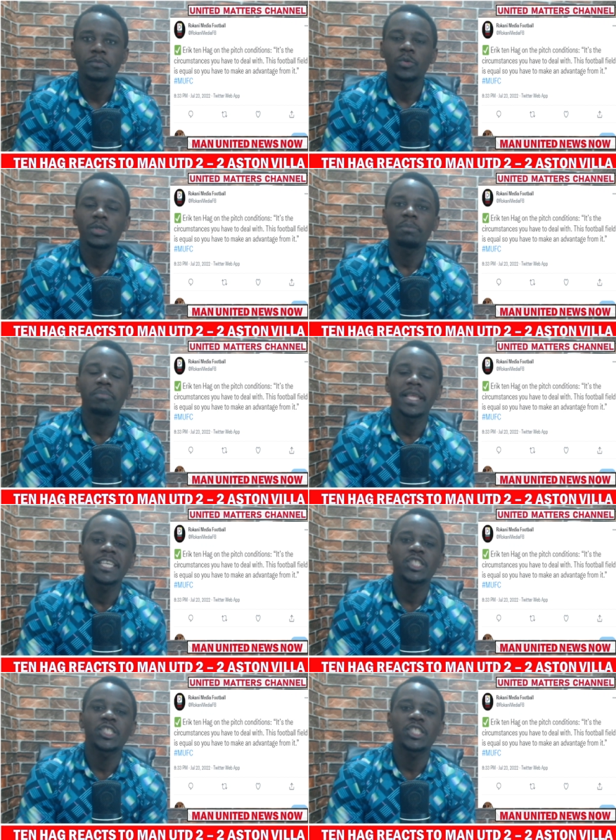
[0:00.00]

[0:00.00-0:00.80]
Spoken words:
We are playing